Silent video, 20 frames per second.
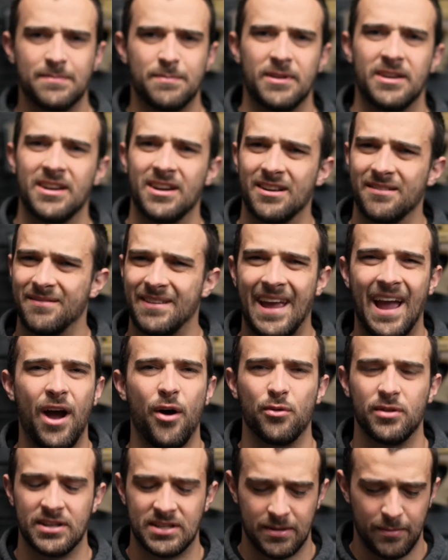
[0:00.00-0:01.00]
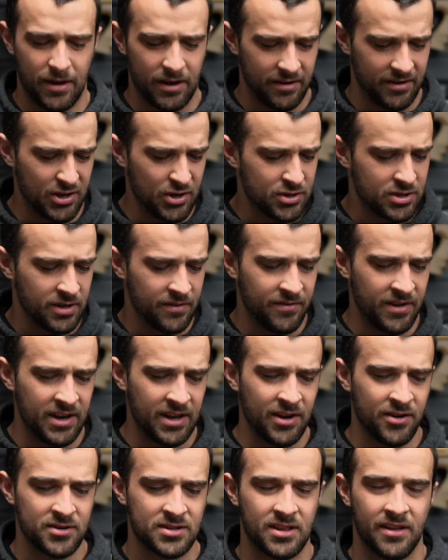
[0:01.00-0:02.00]
been in a countless amount of YouTube
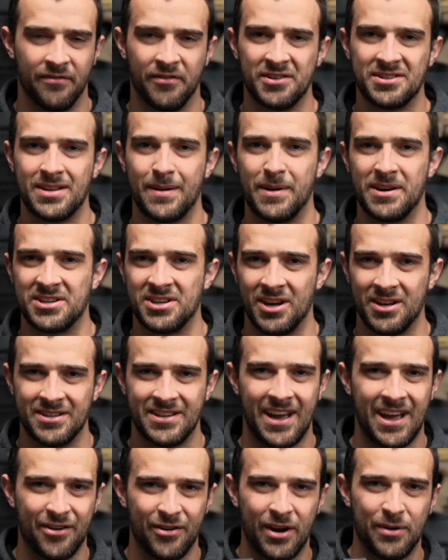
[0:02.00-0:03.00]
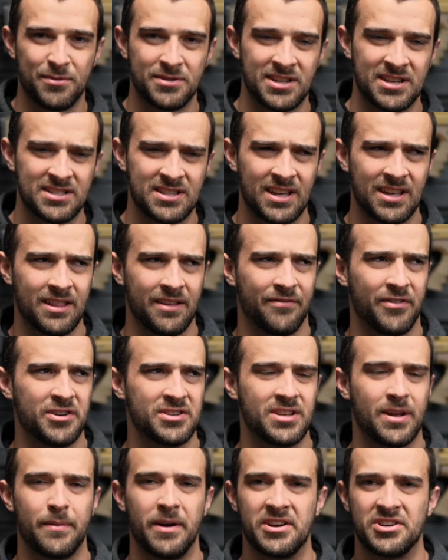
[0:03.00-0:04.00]
videos. The first time I shot Tannerite was this thing. The
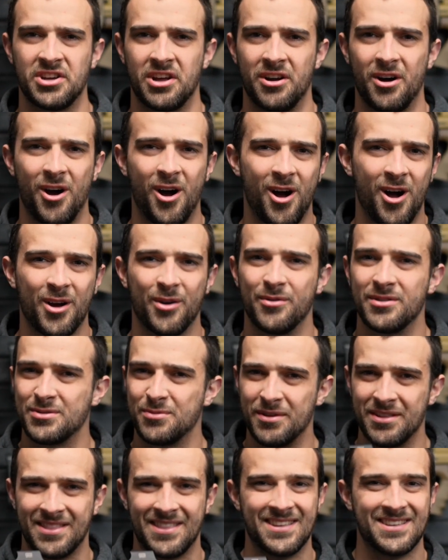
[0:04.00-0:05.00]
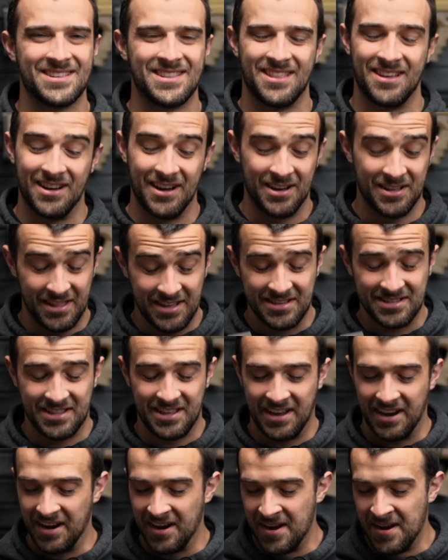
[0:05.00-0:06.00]
first time I shot a hog was with this thing,